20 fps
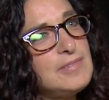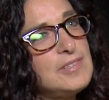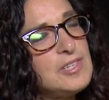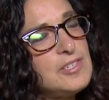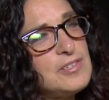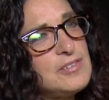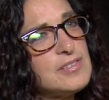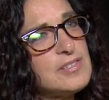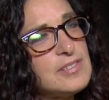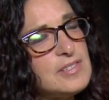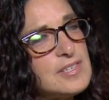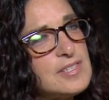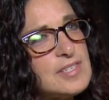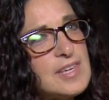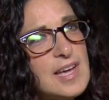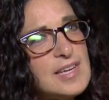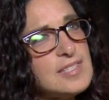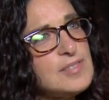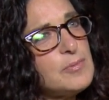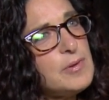Did you
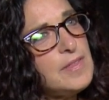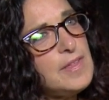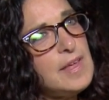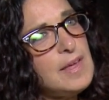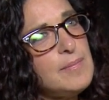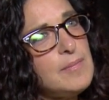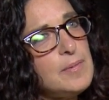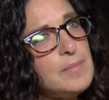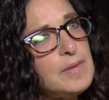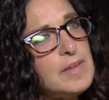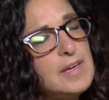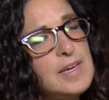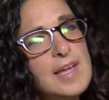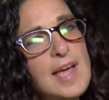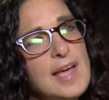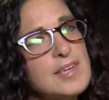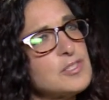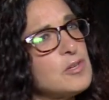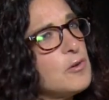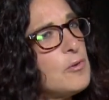discuss with him, did he
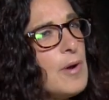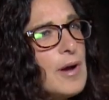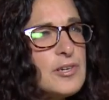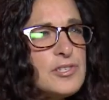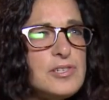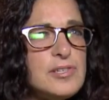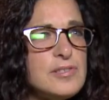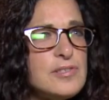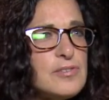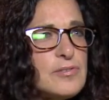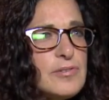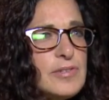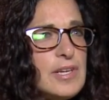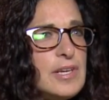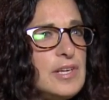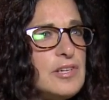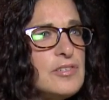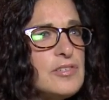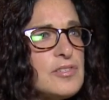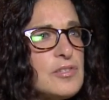ask you questions, or did
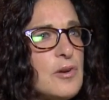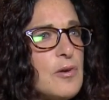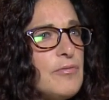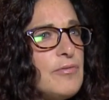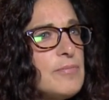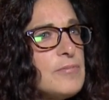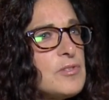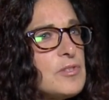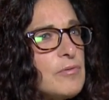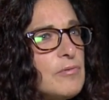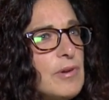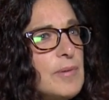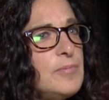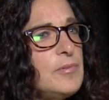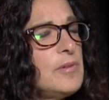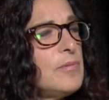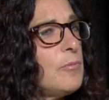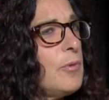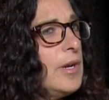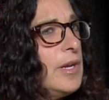he just go from
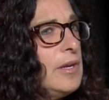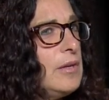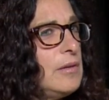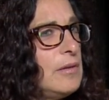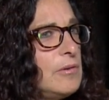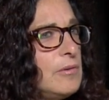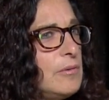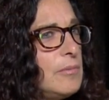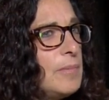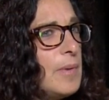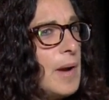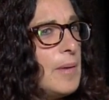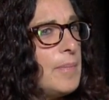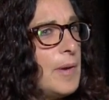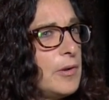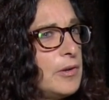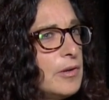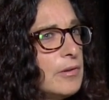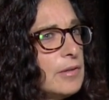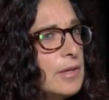script and what he knew
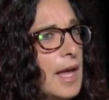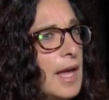about your